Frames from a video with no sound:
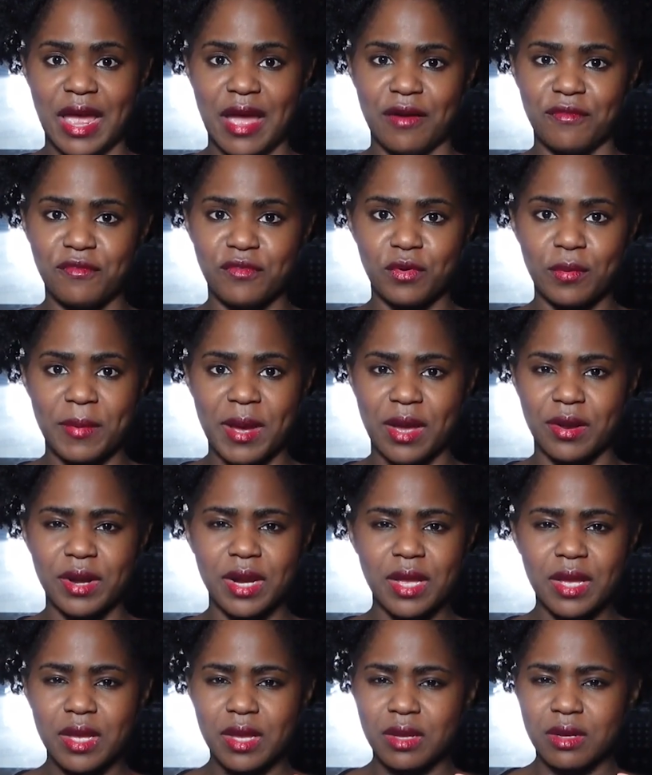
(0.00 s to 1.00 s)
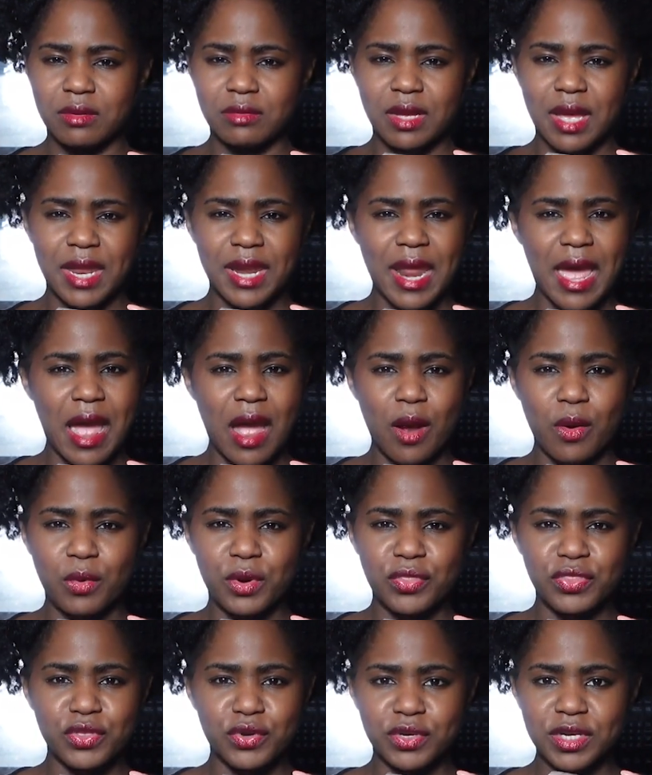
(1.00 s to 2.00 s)
out for about an hour
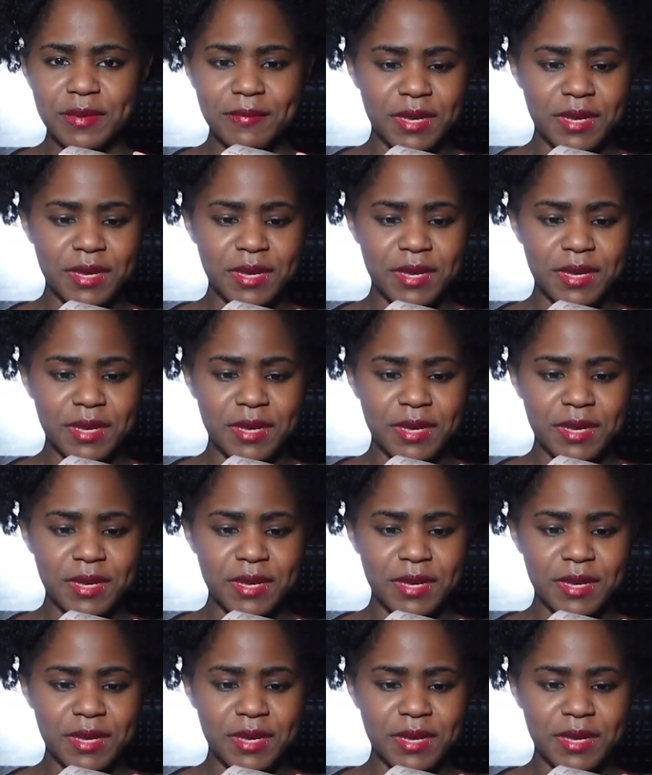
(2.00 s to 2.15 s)
and 30